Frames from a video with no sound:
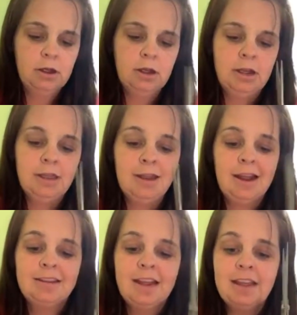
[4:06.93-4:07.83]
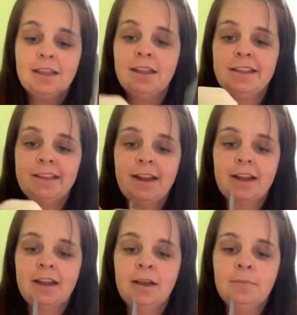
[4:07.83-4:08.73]
And then I take this and I
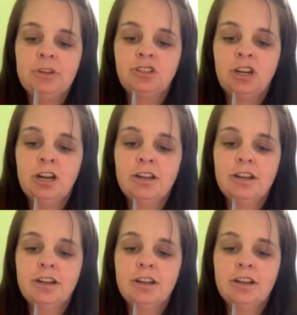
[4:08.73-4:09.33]
cut my truck